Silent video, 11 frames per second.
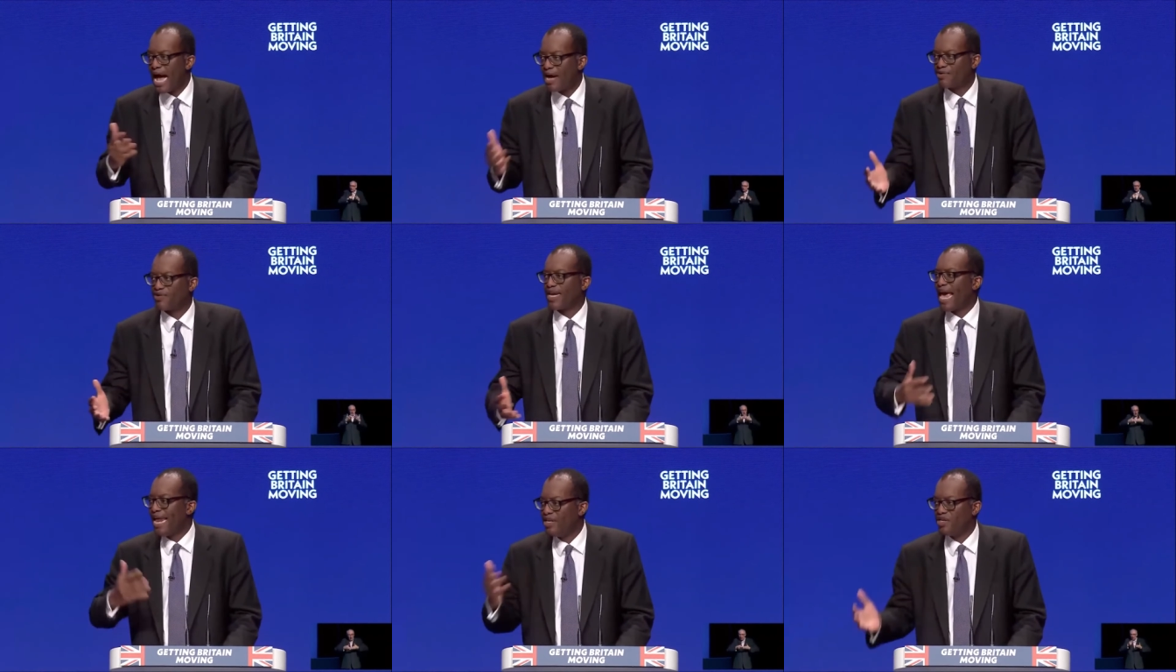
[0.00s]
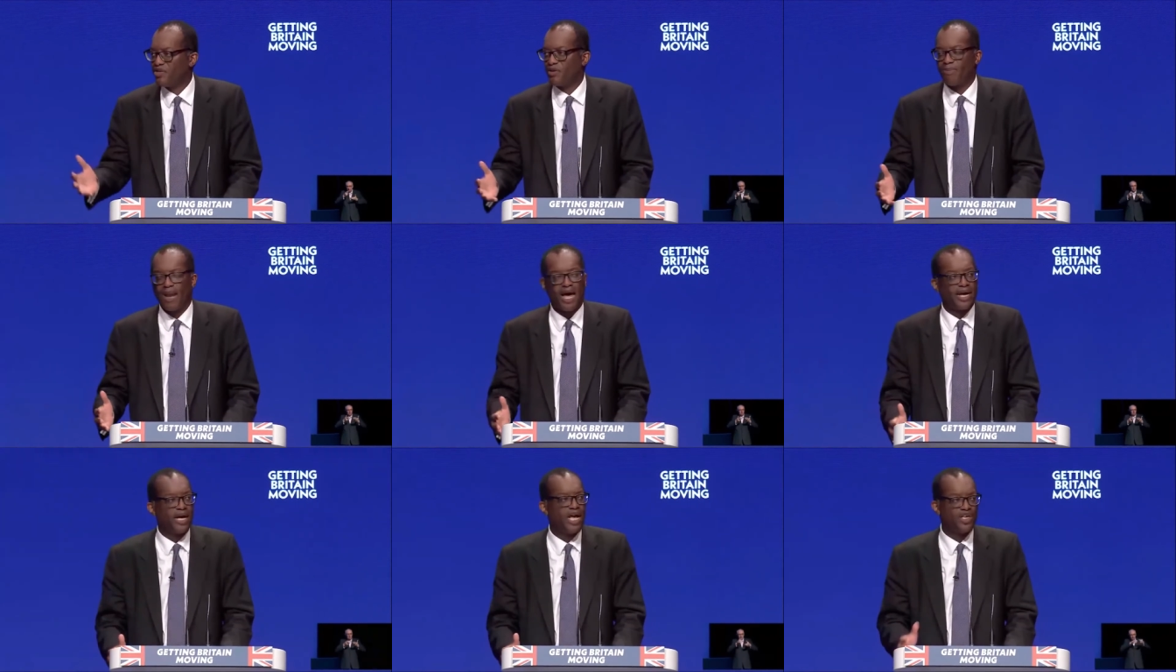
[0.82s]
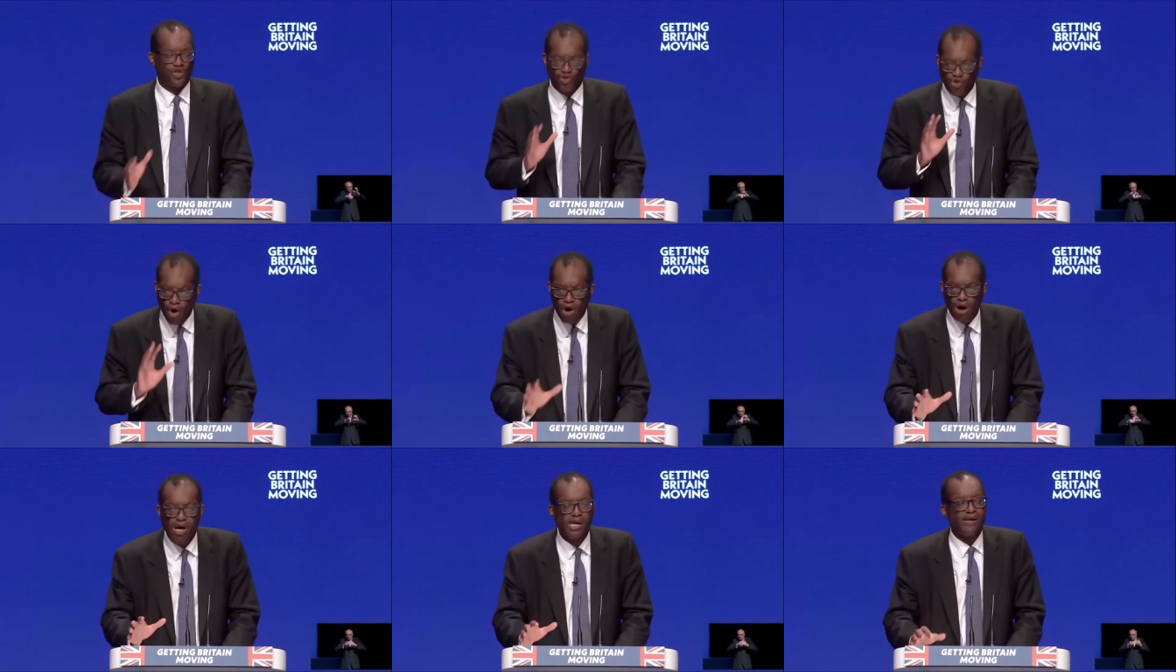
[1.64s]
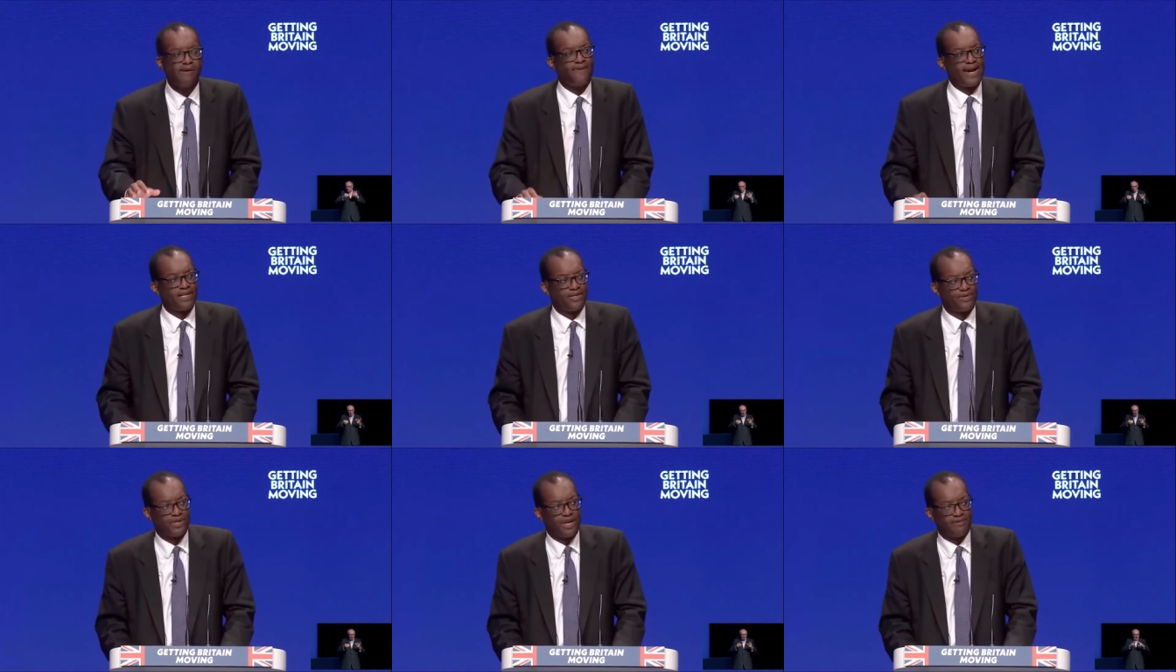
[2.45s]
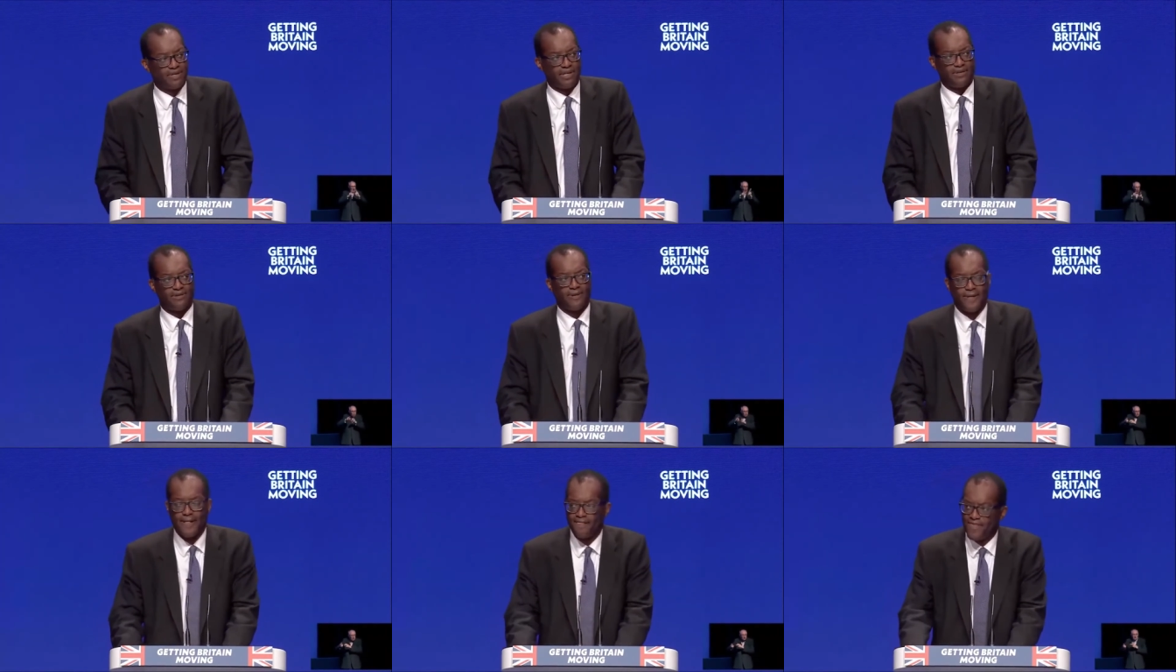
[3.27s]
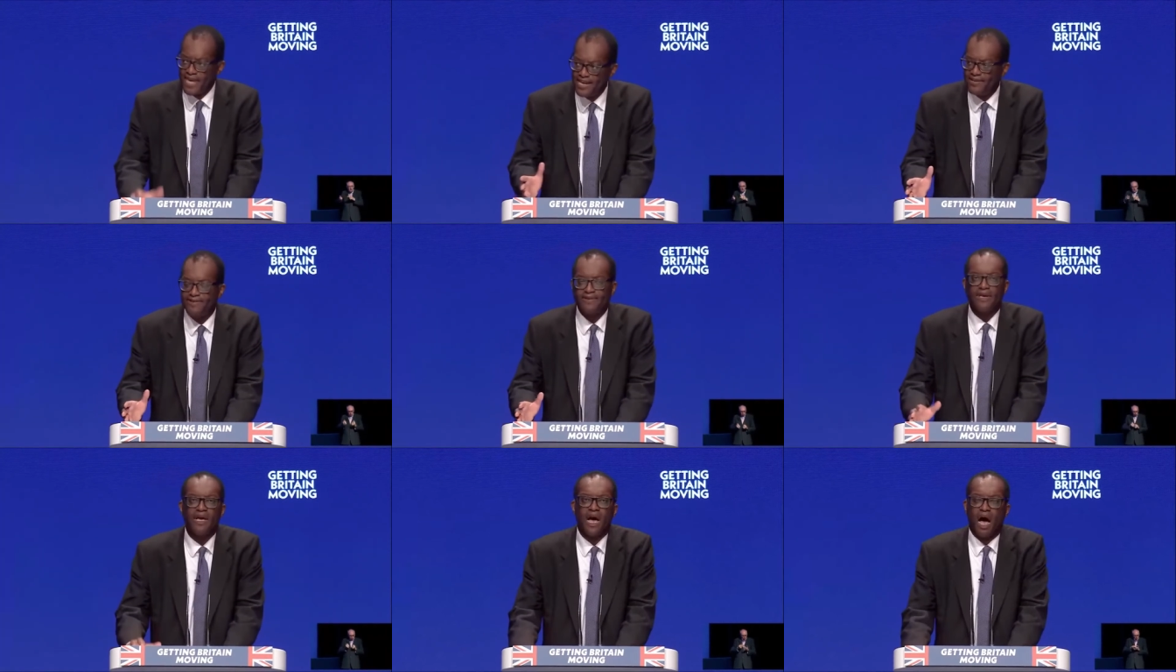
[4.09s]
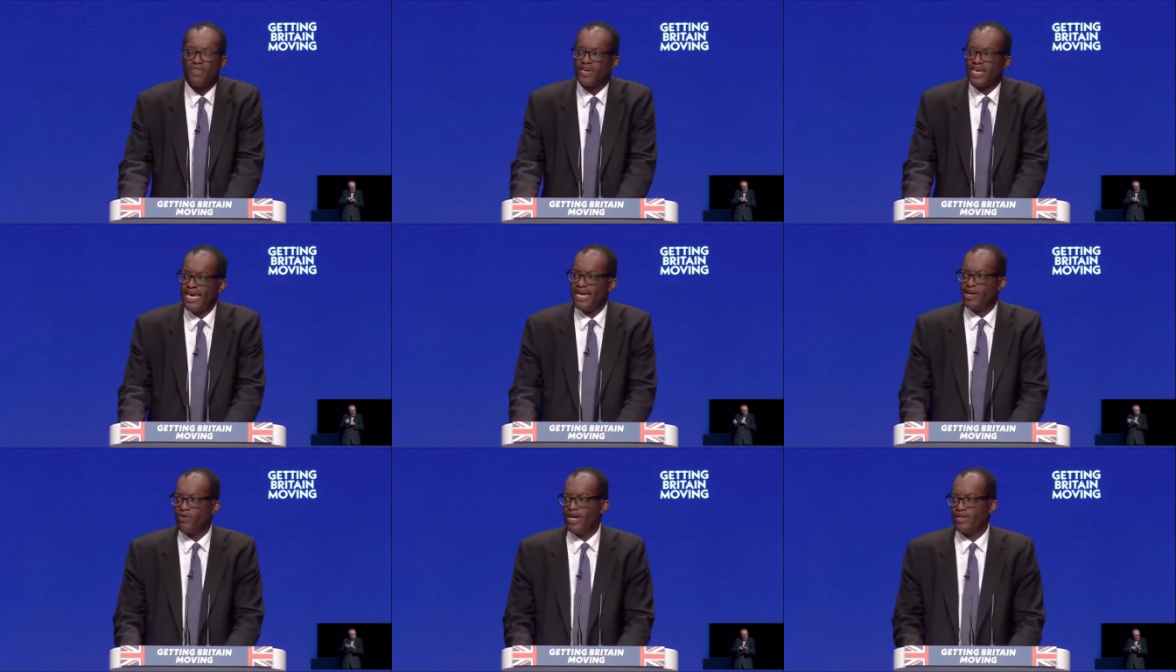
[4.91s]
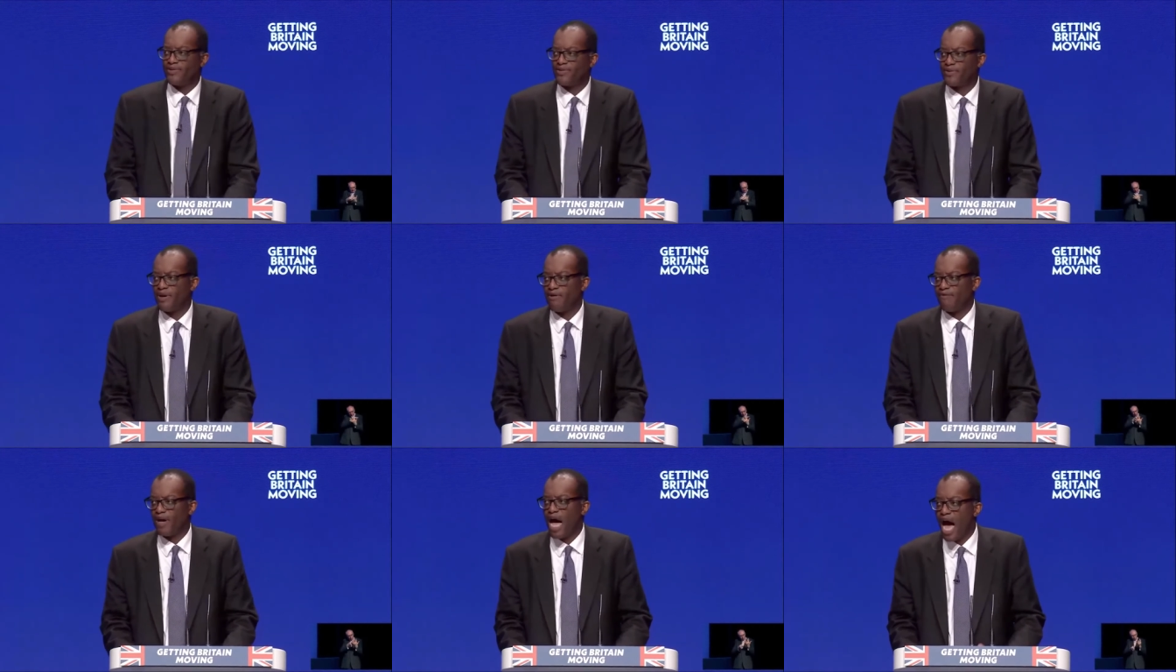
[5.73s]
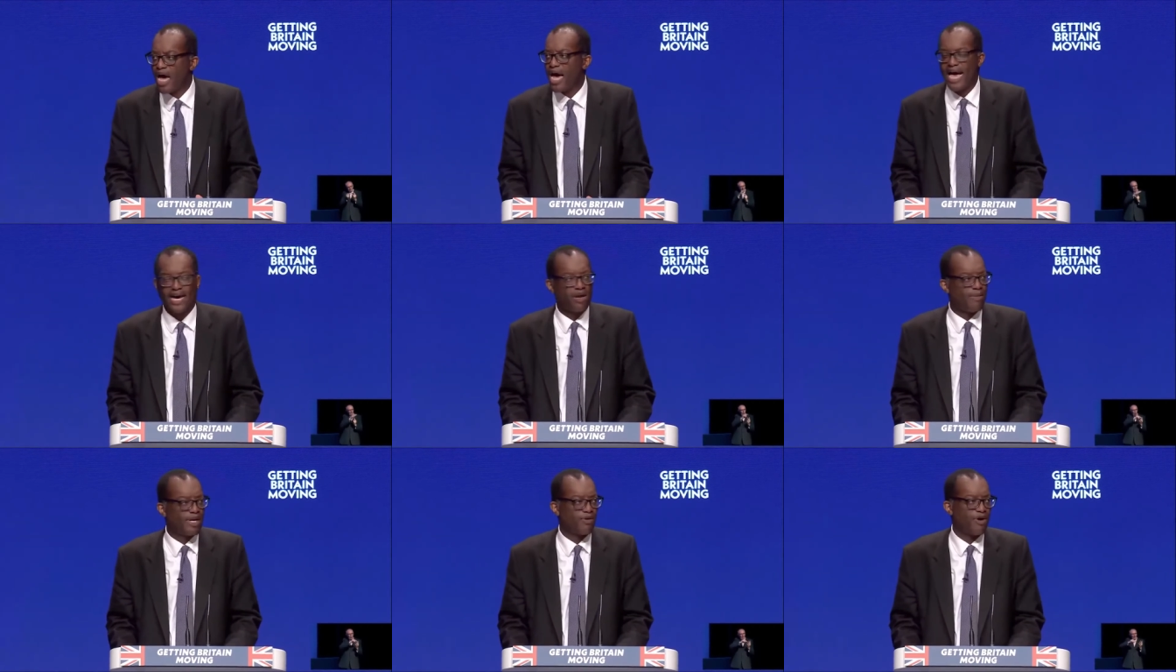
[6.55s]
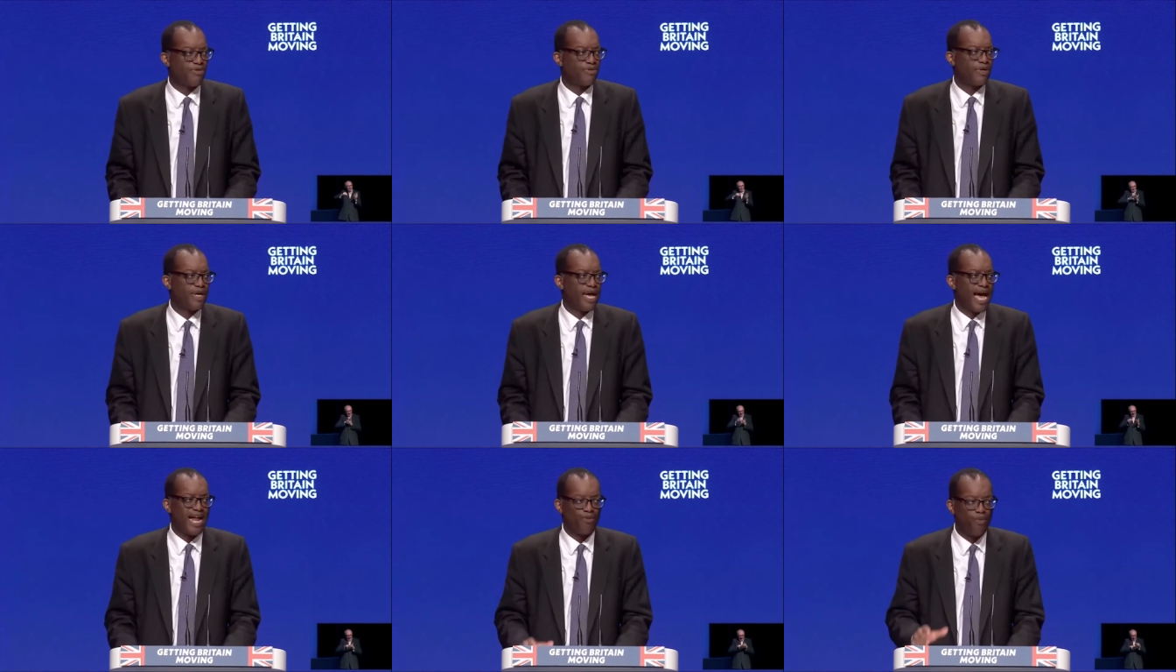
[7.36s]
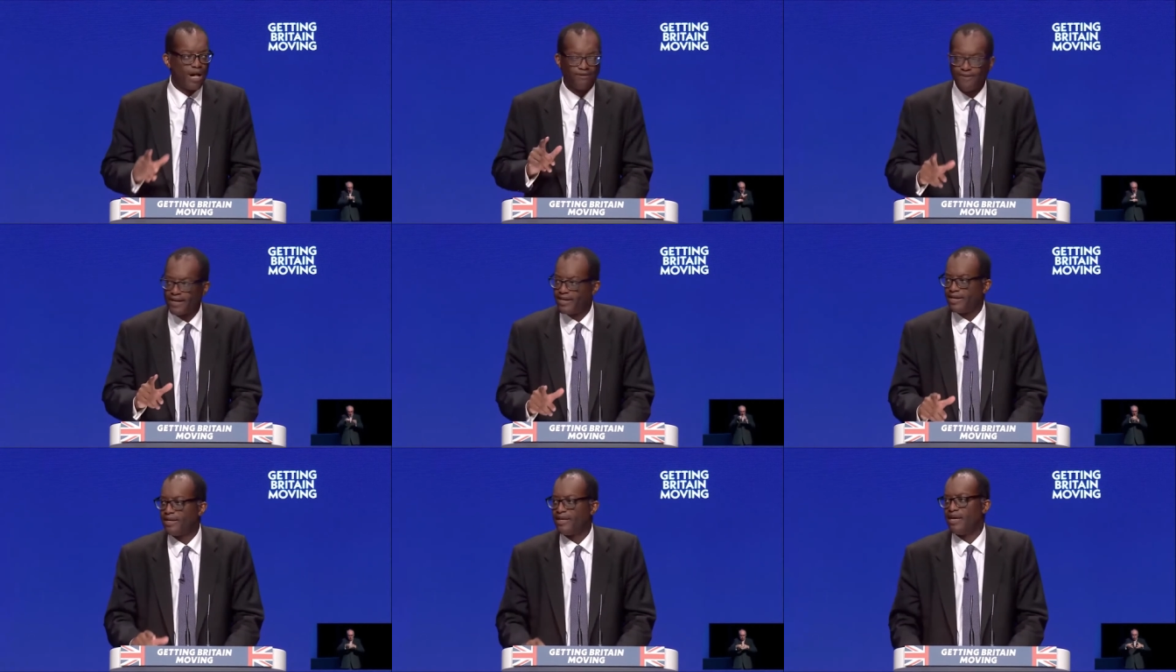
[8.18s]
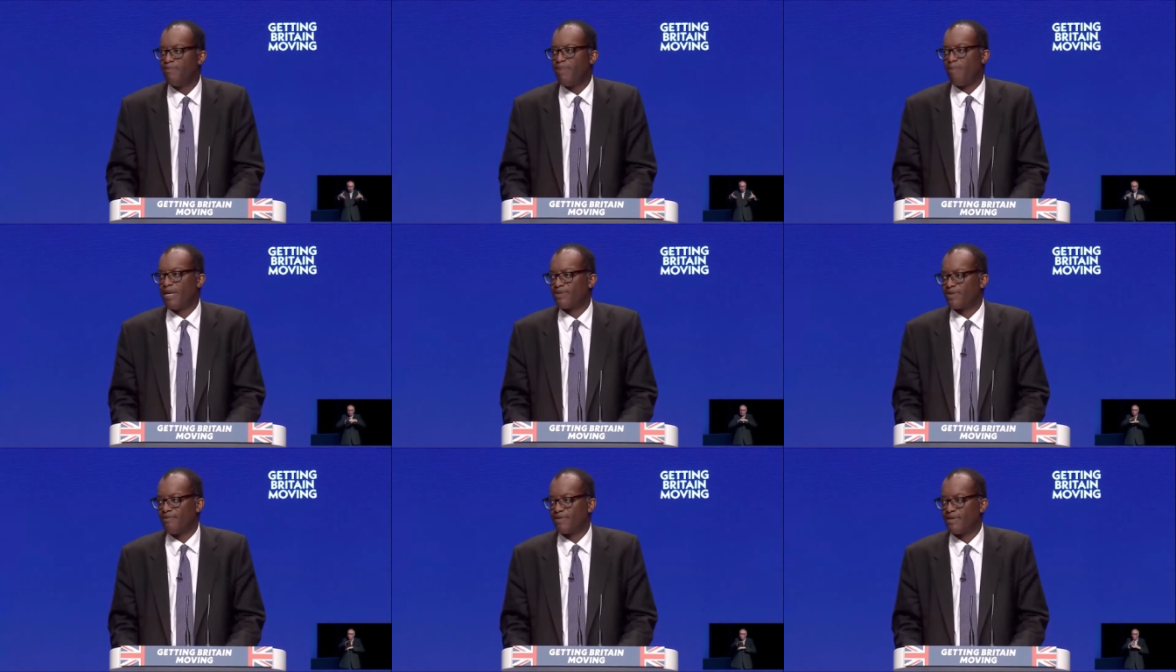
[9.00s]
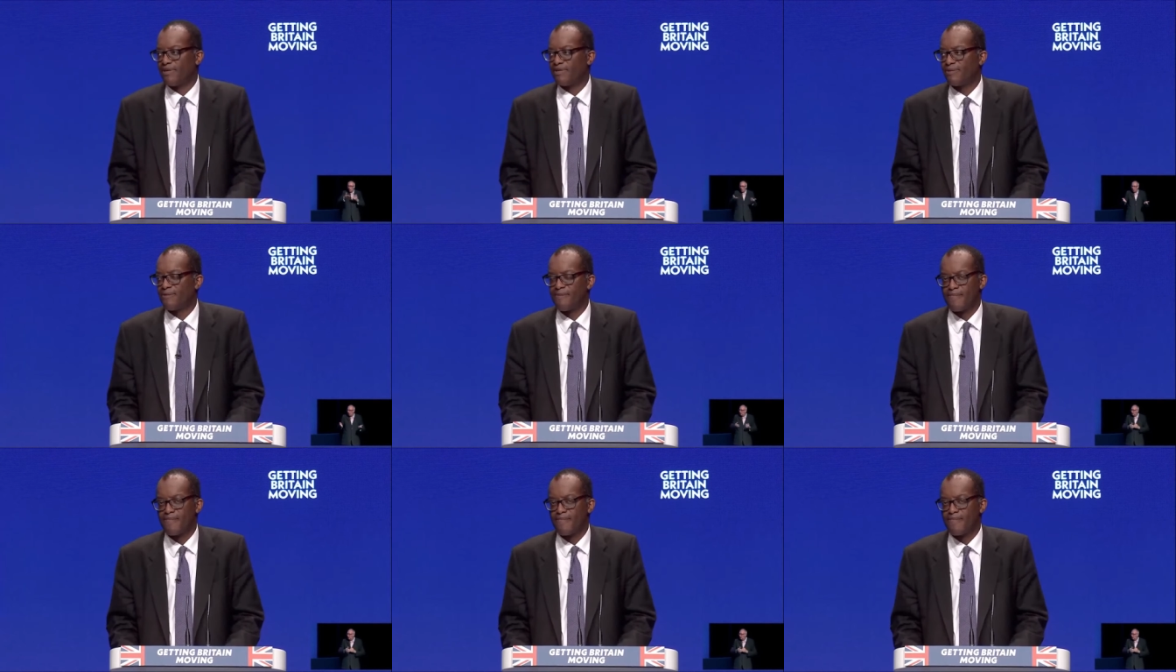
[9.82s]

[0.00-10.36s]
housing, energy supply, strong financial services. These are the key ingredients for higher economic growth and well-funded public services.